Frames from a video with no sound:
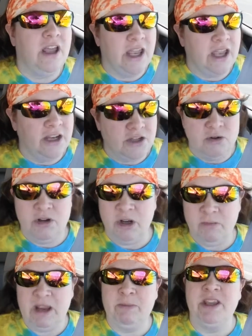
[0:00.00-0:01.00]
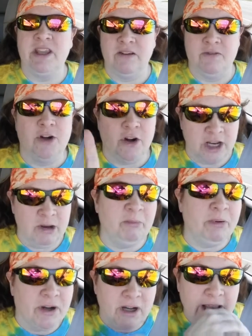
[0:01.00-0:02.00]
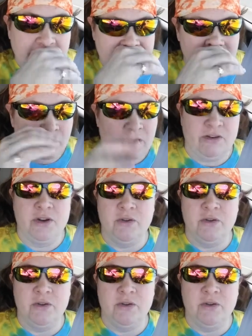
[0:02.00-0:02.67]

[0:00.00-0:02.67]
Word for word: and you can maybe give your input as to whether